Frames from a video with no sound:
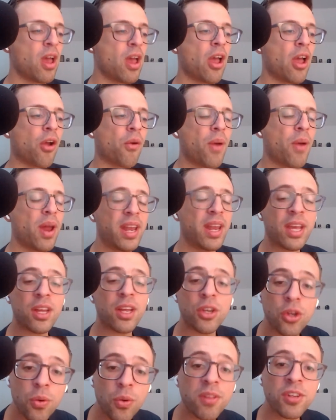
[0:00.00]
Creating a
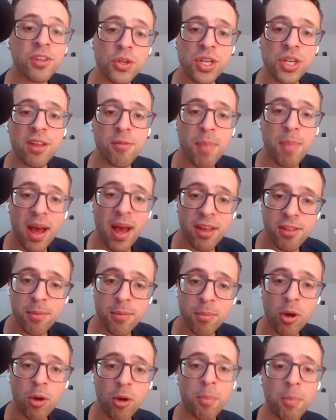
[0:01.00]
new institution is
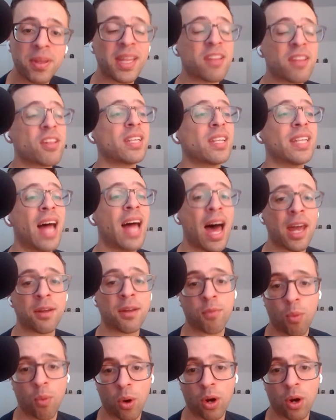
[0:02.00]
possible, but that's a lot
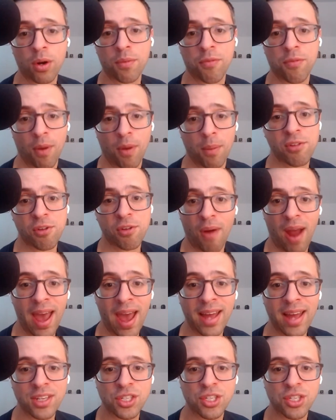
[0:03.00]
of work from
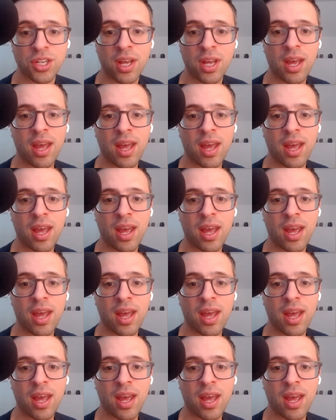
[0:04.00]
scratch